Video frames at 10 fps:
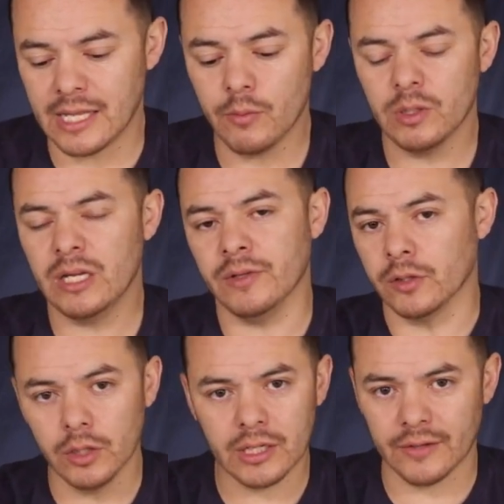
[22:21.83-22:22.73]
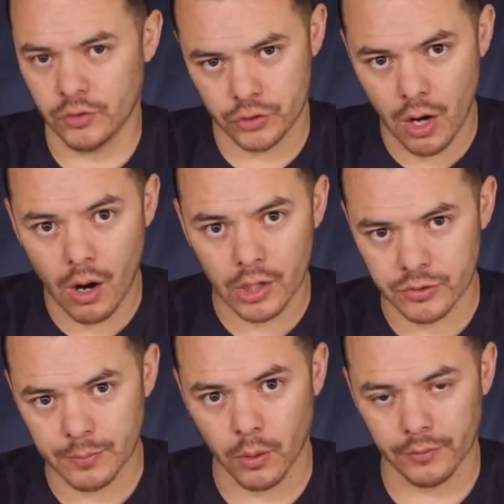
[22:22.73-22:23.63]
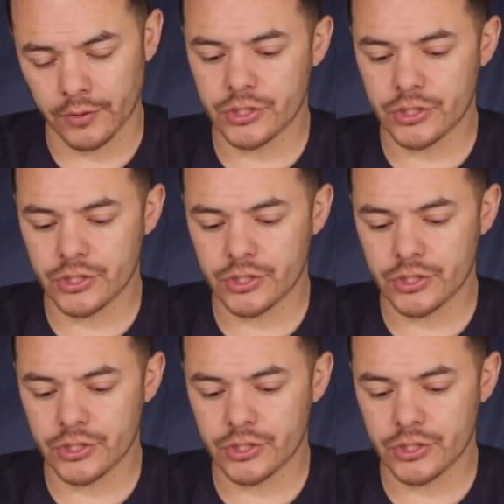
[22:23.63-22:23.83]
They won't even look at the draw odds report.